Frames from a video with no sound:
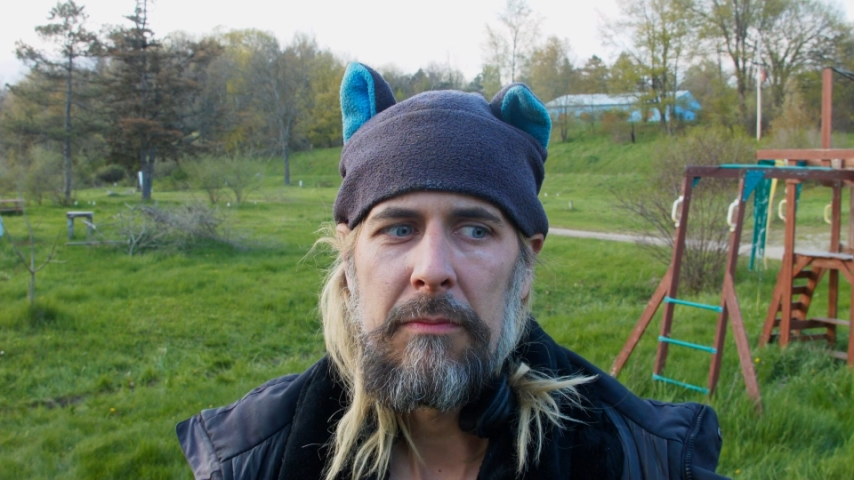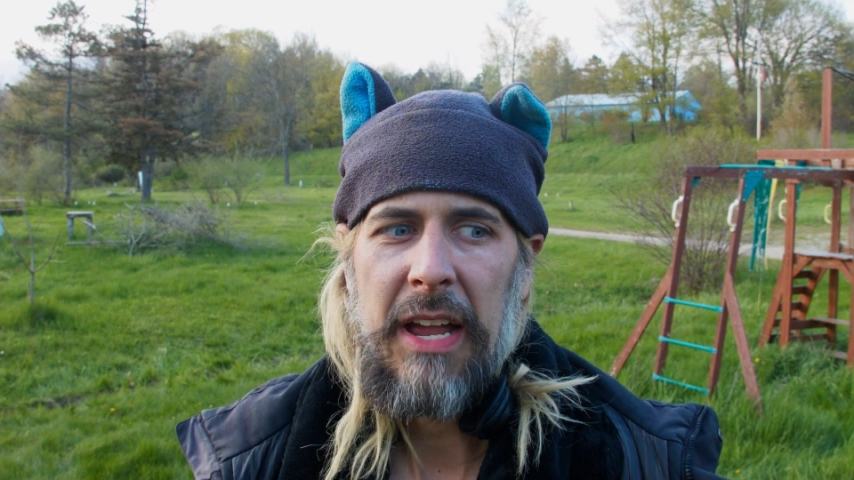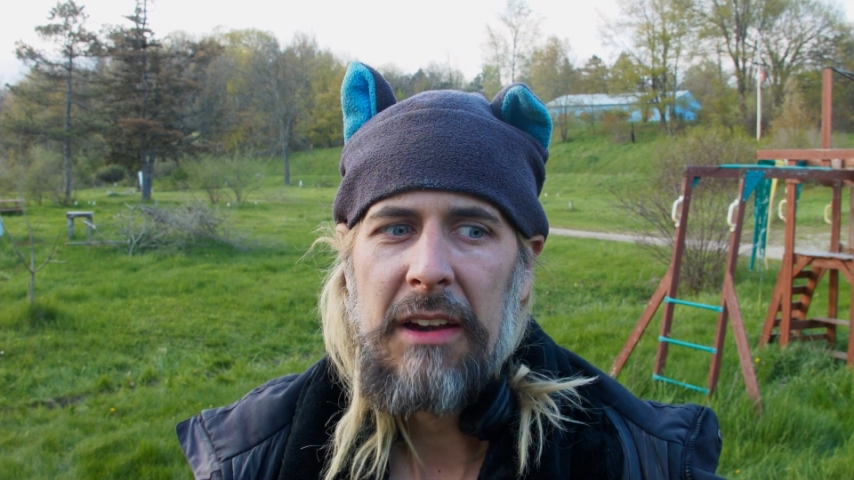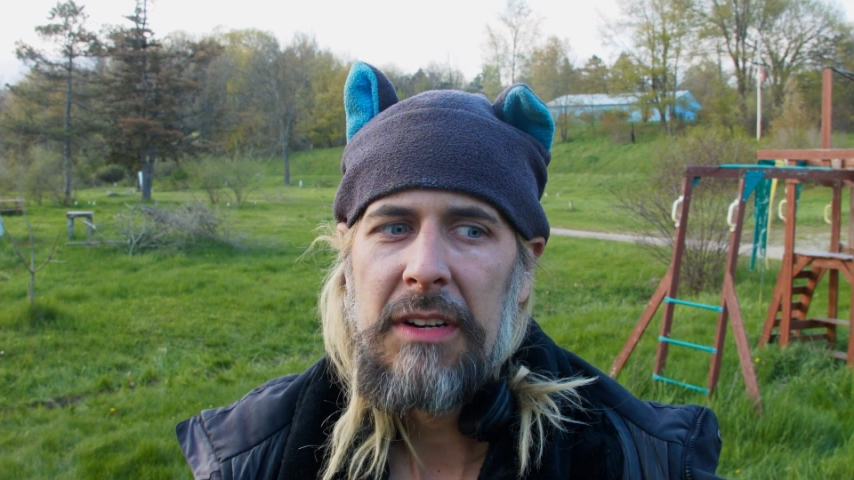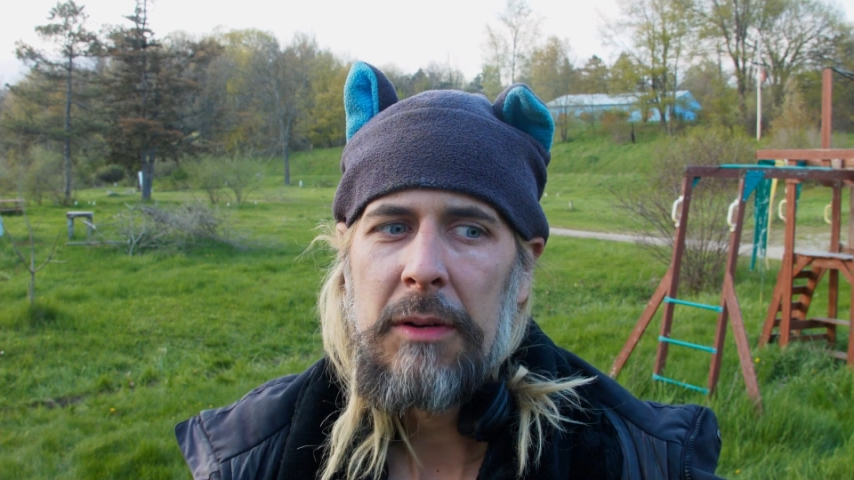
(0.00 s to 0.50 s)

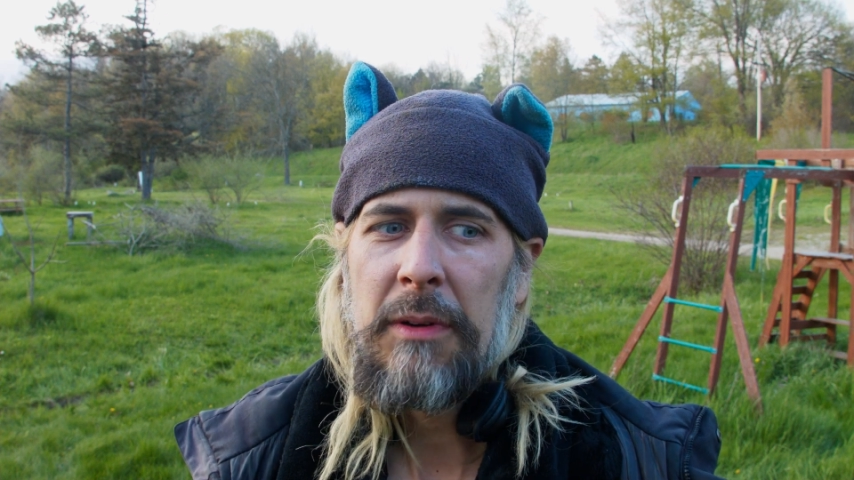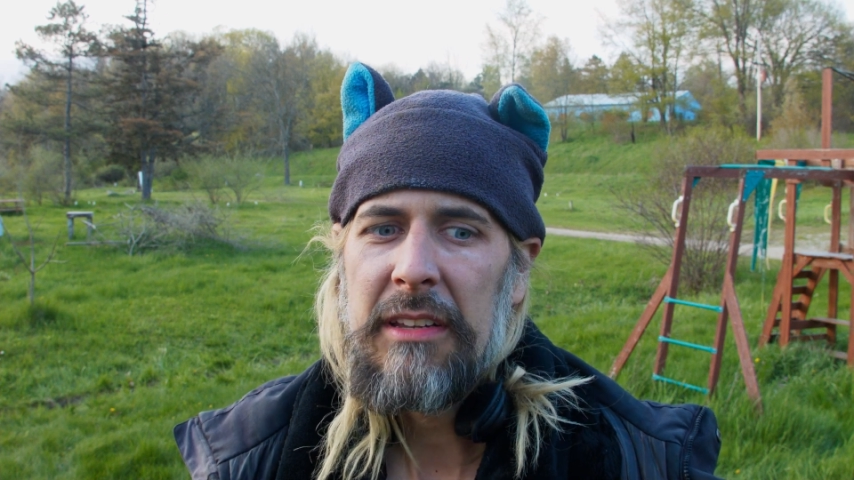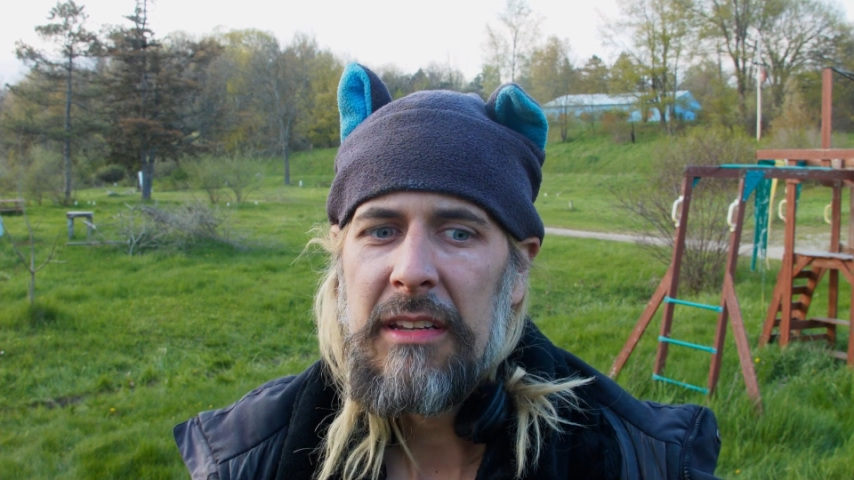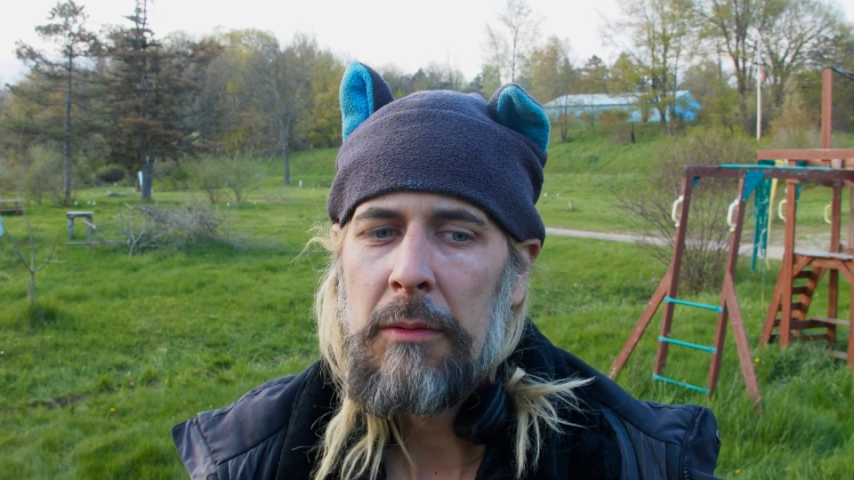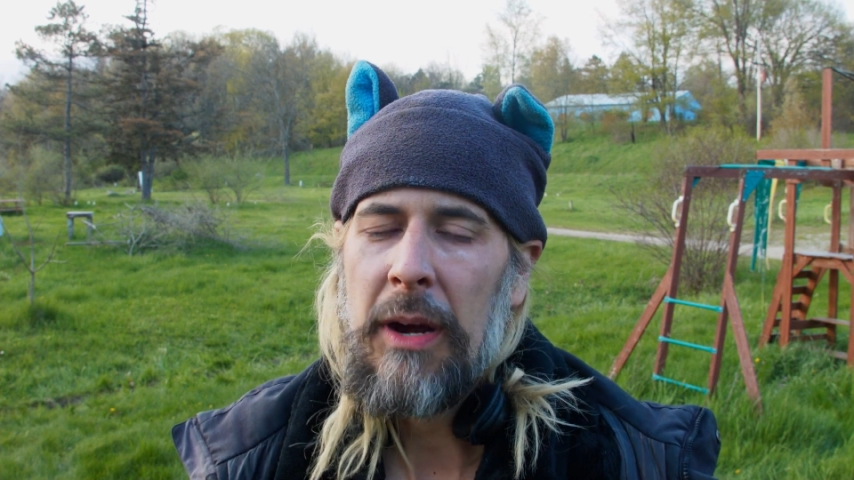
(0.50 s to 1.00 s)
every
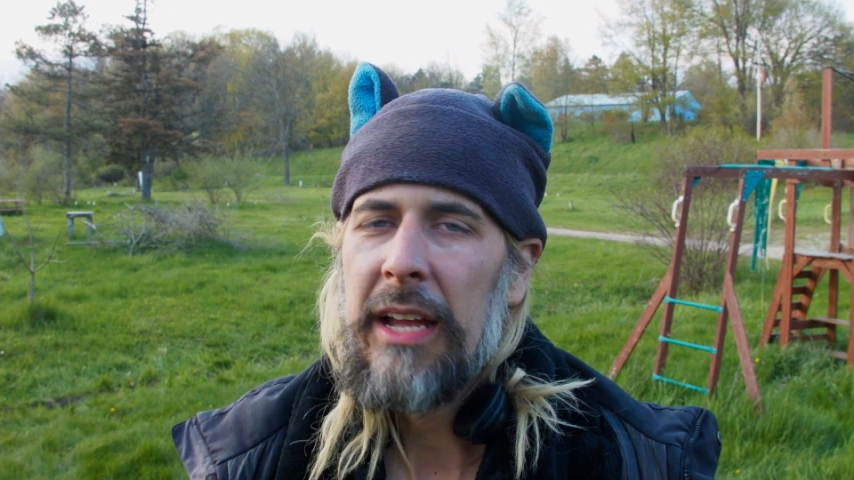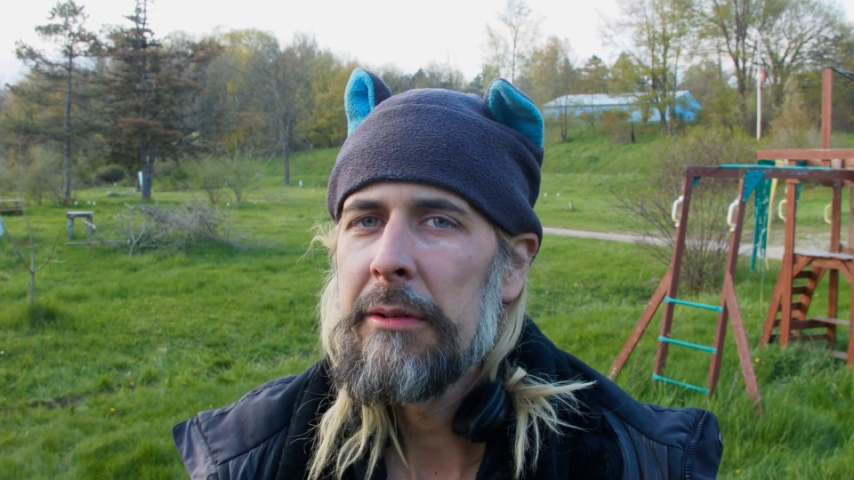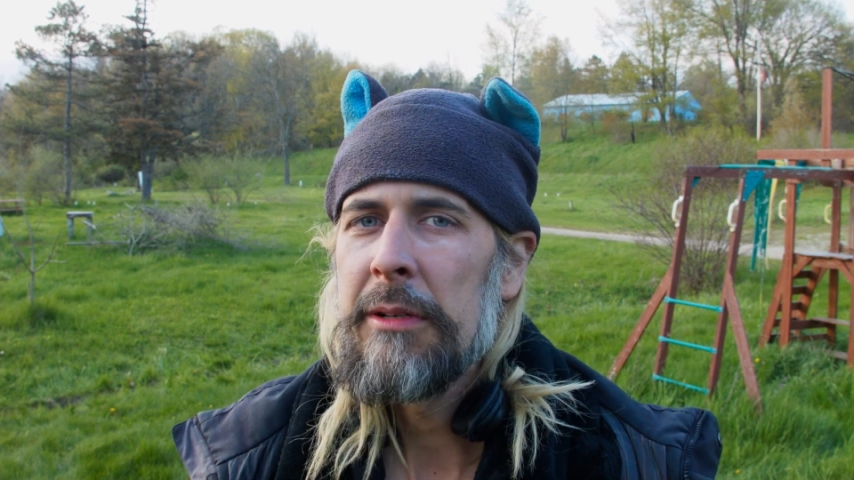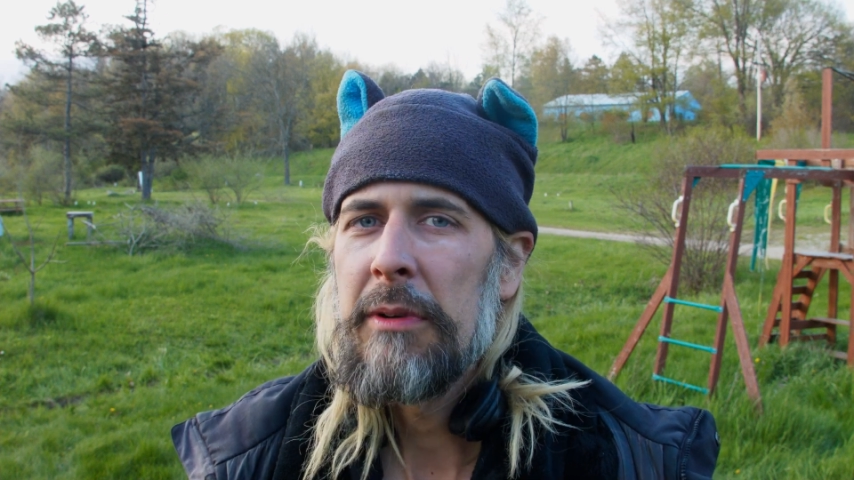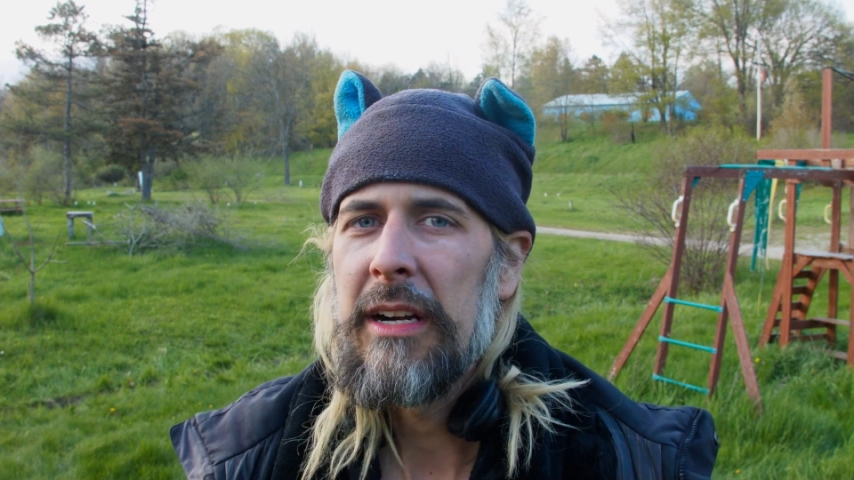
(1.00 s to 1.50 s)
once in a while
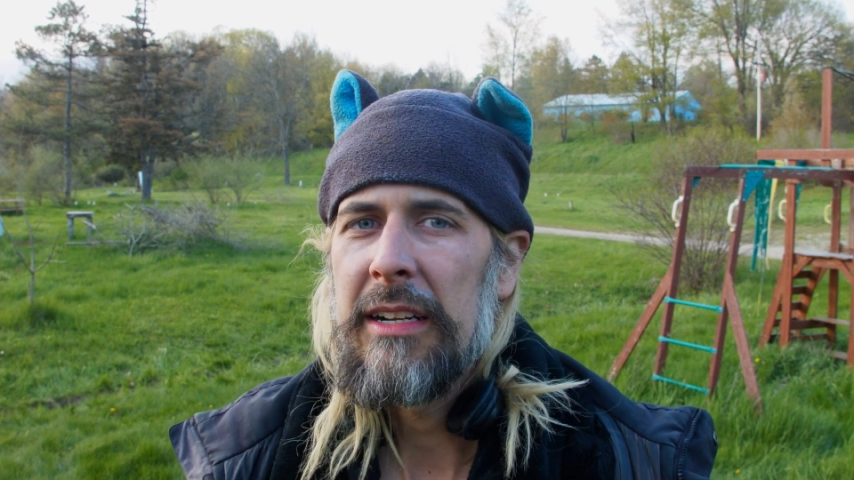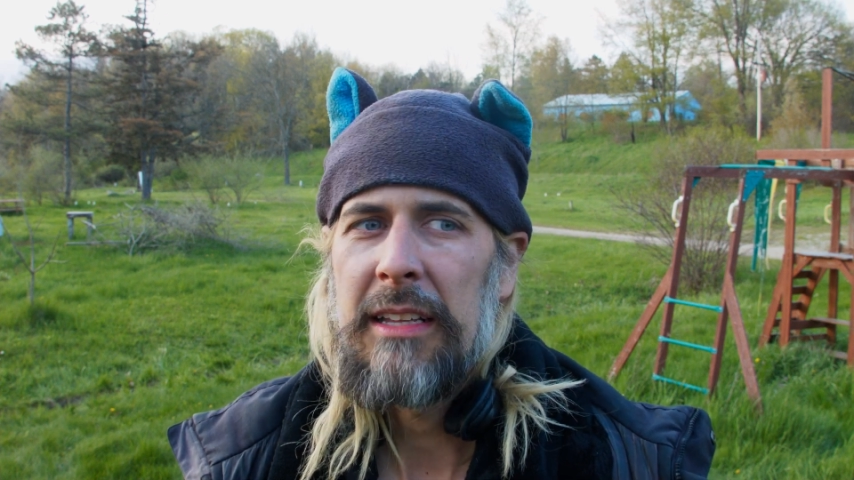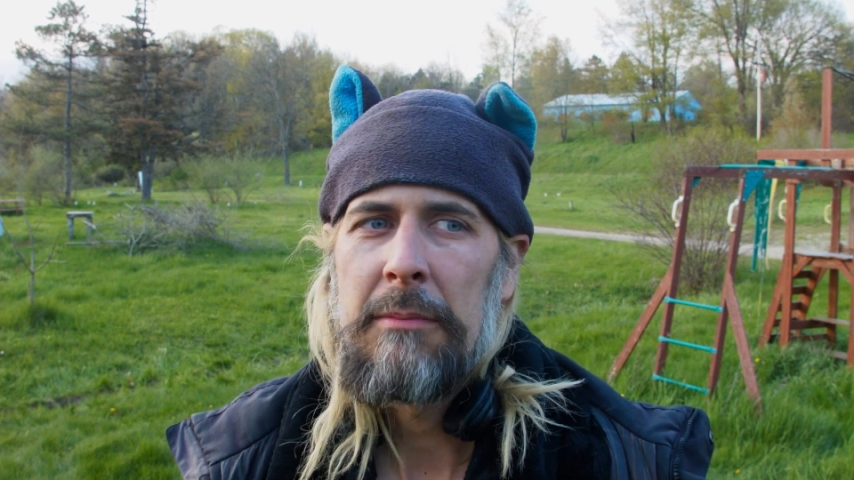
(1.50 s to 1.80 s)
it would work,